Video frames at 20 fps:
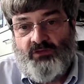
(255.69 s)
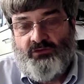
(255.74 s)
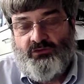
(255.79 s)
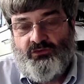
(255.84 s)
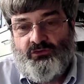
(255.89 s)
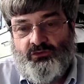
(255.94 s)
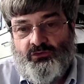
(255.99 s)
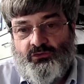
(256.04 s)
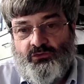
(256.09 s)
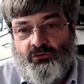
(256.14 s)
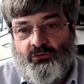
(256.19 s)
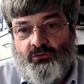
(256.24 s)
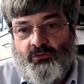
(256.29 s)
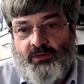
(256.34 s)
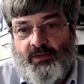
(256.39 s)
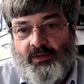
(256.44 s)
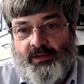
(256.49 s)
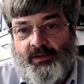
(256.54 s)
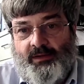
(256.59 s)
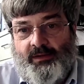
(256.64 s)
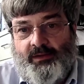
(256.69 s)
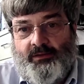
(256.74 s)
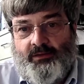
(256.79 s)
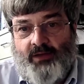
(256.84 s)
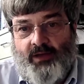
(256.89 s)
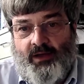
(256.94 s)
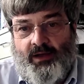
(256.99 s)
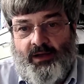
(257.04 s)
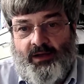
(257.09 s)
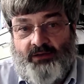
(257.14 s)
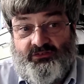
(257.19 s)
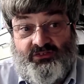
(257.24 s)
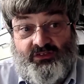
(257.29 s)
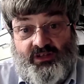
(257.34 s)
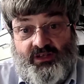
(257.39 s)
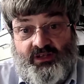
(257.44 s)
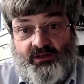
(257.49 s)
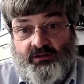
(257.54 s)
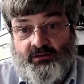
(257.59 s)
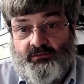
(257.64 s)
to uh,
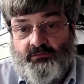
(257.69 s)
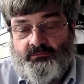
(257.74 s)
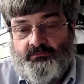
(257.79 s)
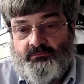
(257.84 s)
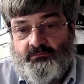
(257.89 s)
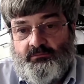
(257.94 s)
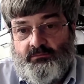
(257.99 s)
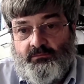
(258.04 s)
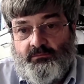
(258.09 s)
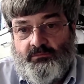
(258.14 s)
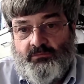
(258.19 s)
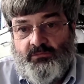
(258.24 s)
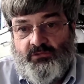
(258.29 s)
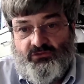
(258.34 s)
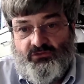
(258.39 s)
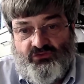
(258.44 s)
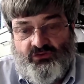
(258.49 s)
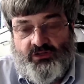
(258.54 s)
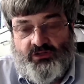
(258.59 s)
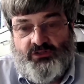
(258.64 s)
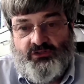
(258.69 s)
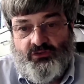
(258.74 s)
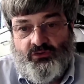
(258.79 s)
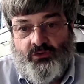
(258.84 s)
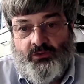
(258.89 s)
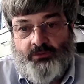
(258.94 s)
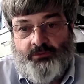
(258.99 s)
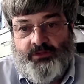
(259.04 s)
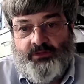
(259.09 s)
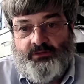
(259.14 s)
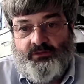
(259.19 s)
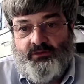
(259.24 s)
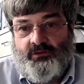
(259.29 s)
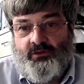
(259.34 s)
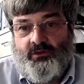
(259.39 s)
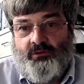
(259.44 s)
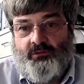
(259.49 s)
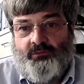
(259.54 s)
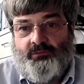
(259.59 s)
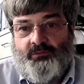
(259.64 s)
scale construction equipment, you
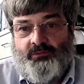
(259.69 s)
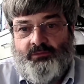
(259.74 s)
know,